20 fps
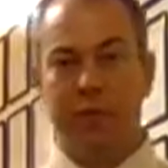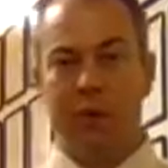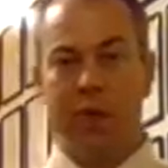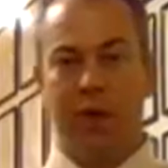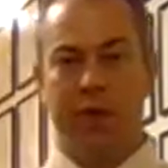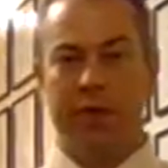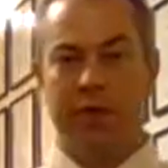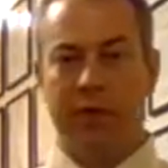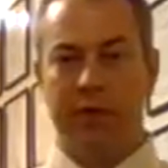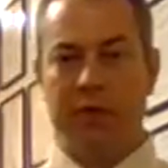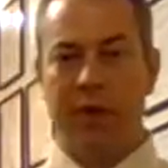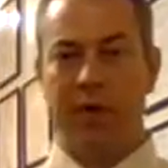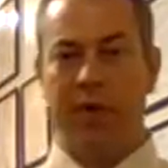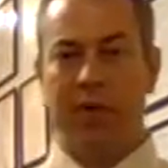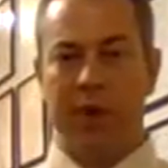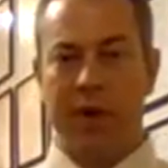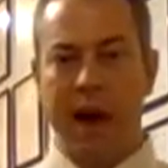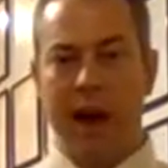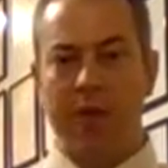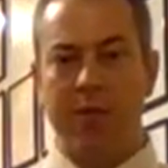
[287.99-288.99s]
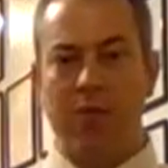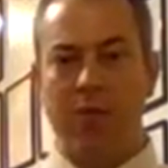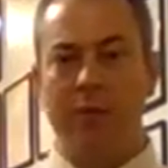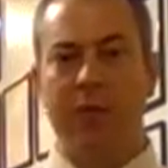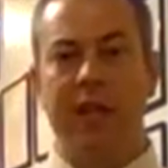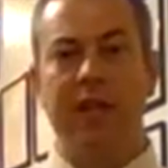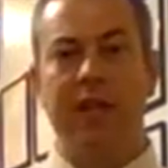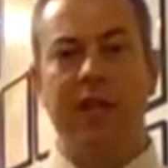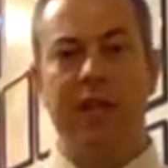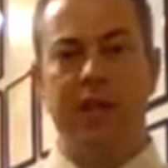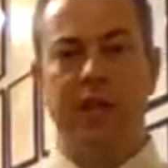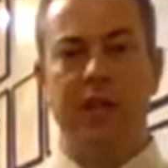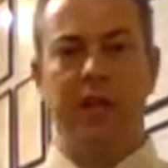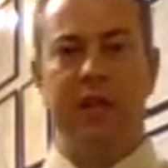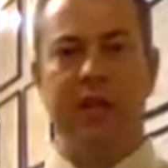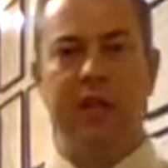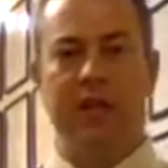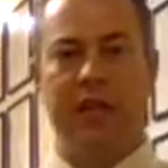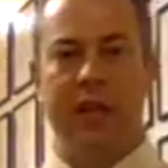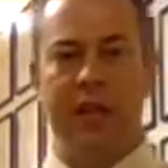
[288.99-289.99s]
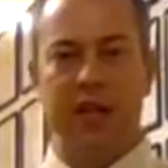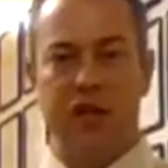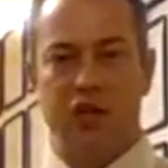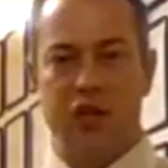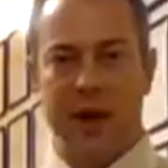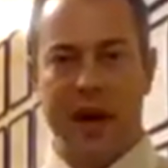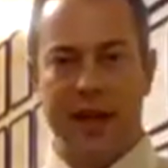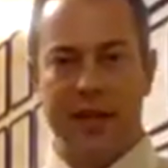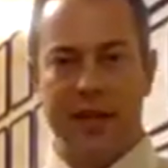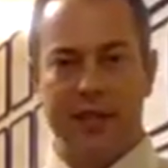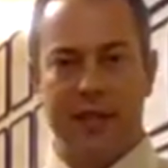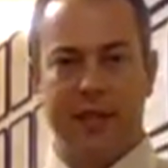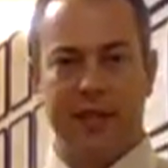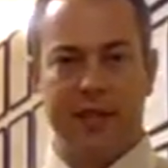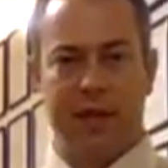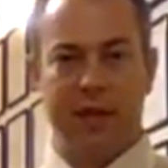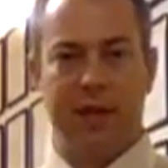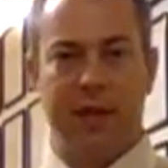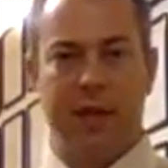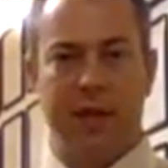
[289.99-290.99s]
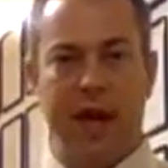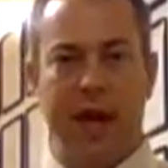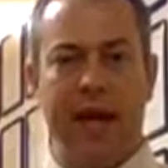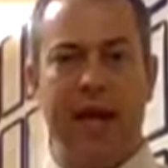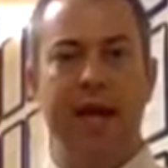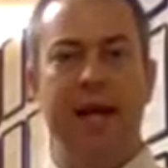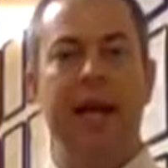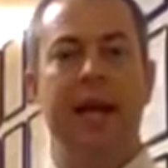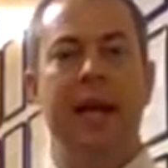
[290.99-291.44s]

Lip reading: of problem and that you need to get addressed. Okay.